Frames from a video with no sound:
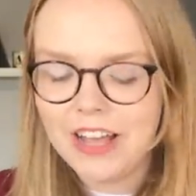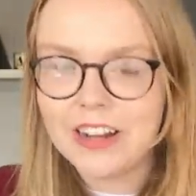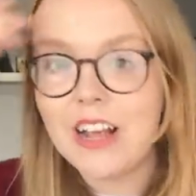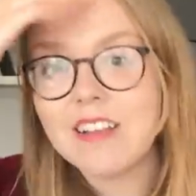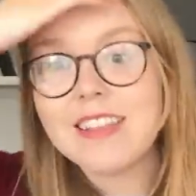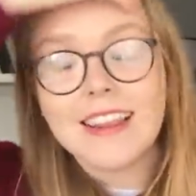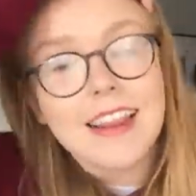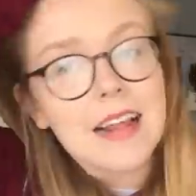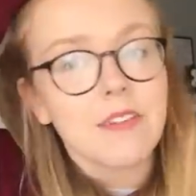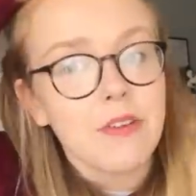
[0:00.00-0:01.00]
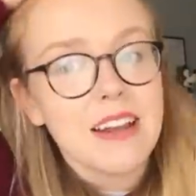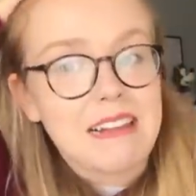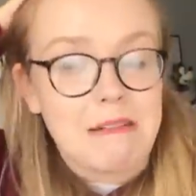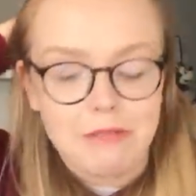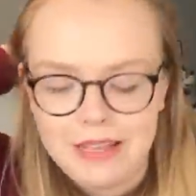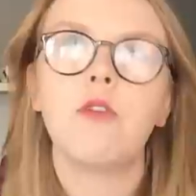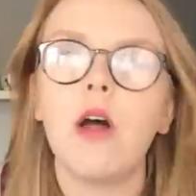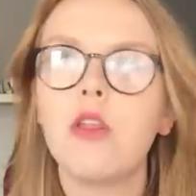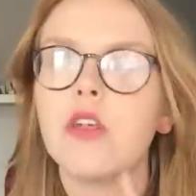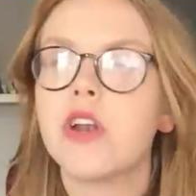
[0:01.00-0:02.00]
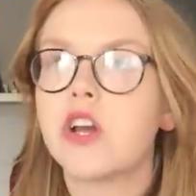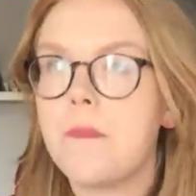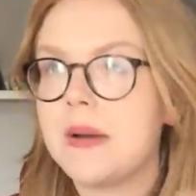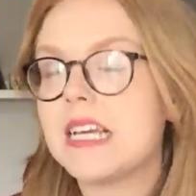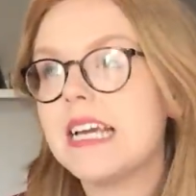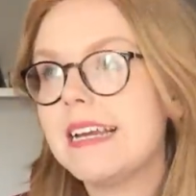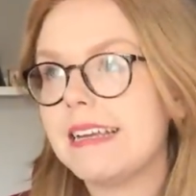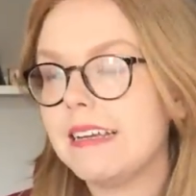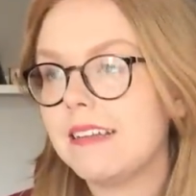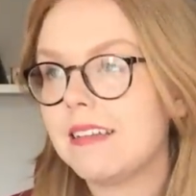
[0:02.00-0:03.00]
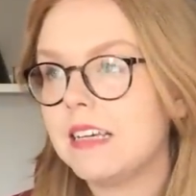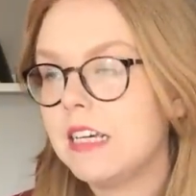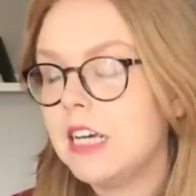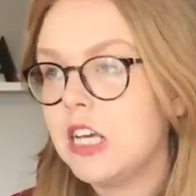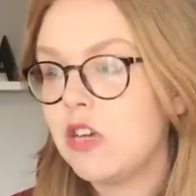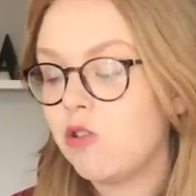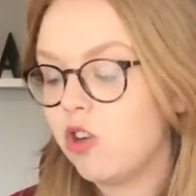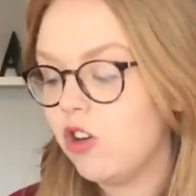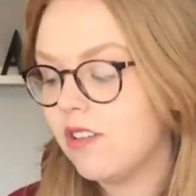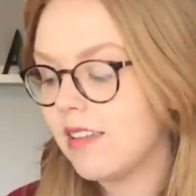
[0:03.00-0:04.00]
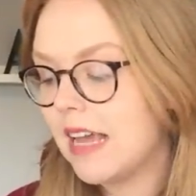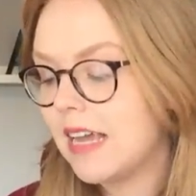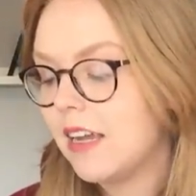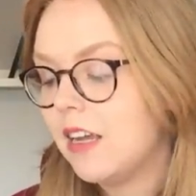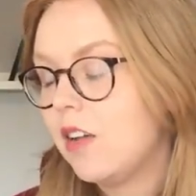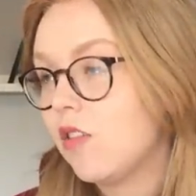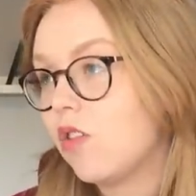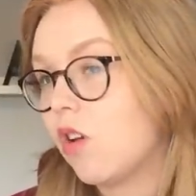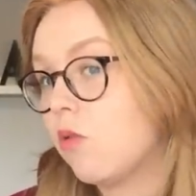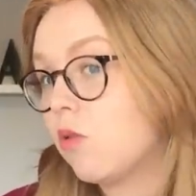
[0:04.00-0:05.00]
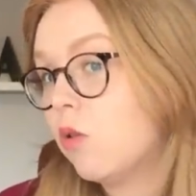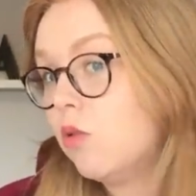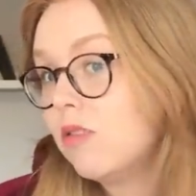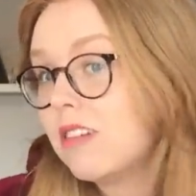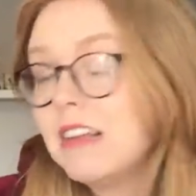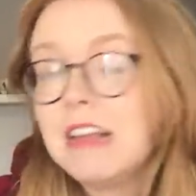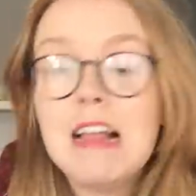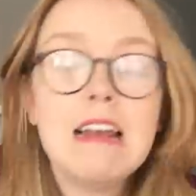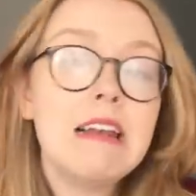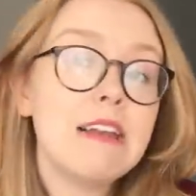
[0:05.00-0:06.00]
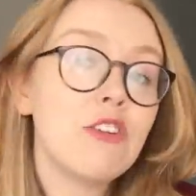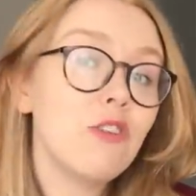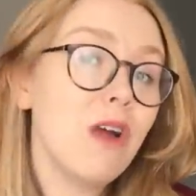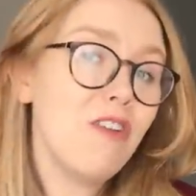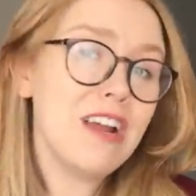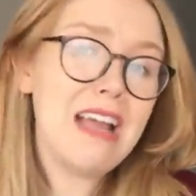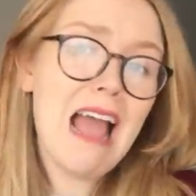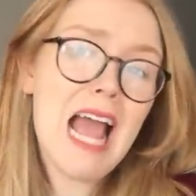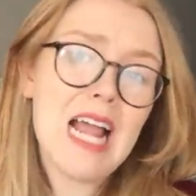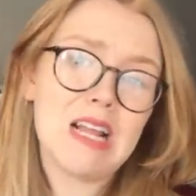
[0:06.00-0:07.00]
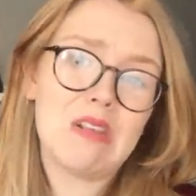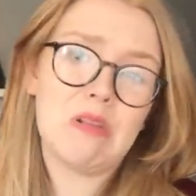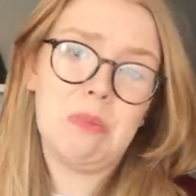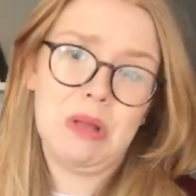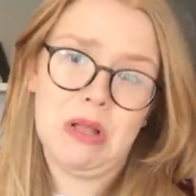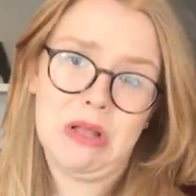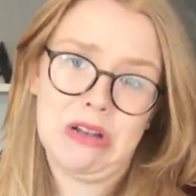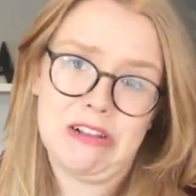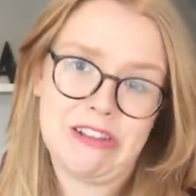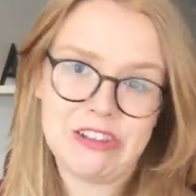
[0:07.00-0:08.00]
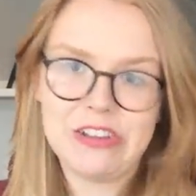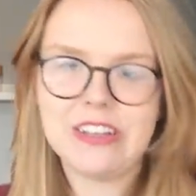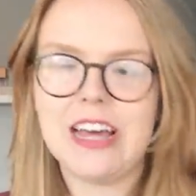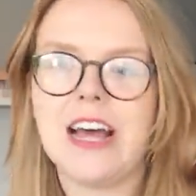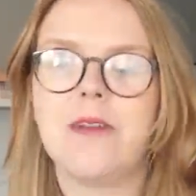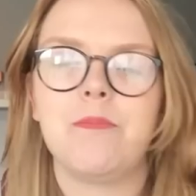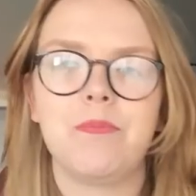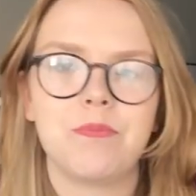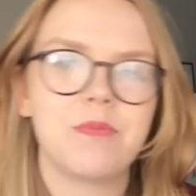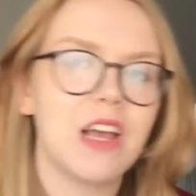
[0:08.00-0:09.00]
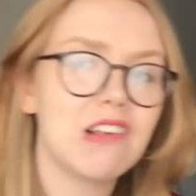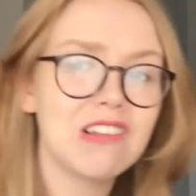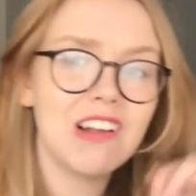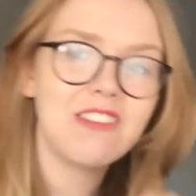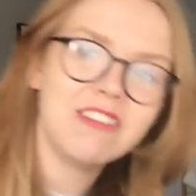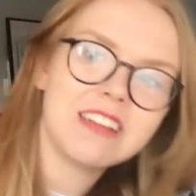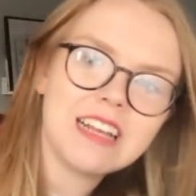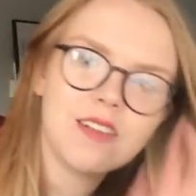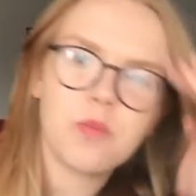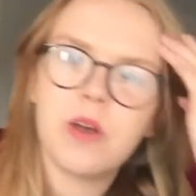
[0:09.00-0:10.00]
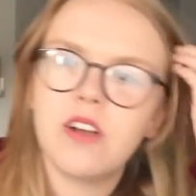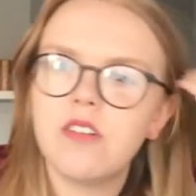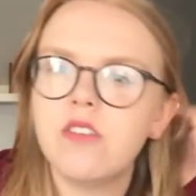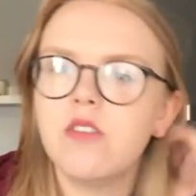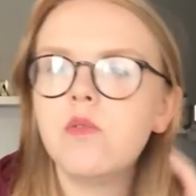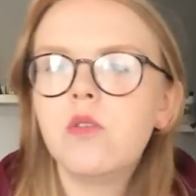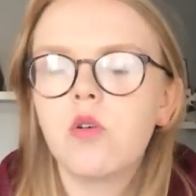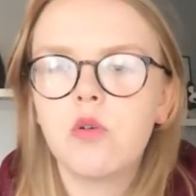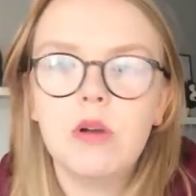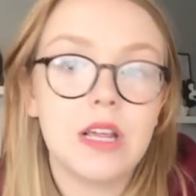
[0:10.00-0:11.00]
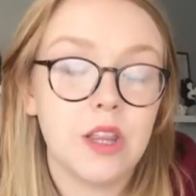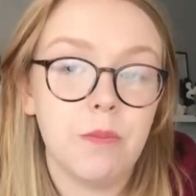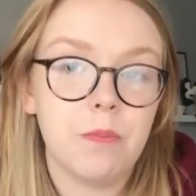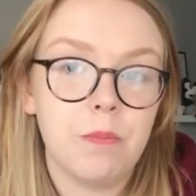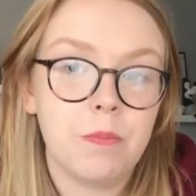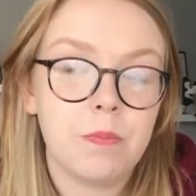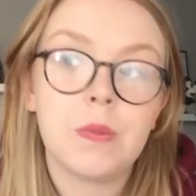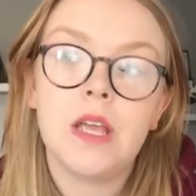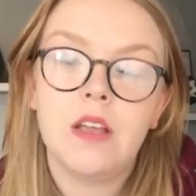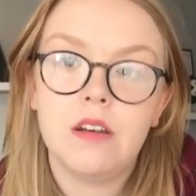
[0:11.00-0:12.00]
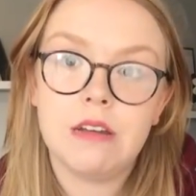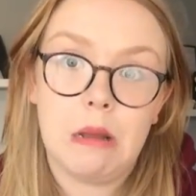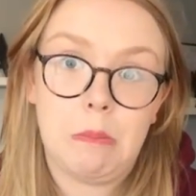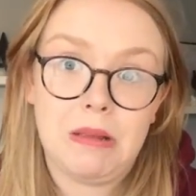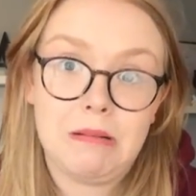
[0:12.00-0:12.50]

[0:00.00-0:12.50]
because that's offensive. Rather than complete idiots, you could say so-called literary experts. A subtle diss, but not calling them dumb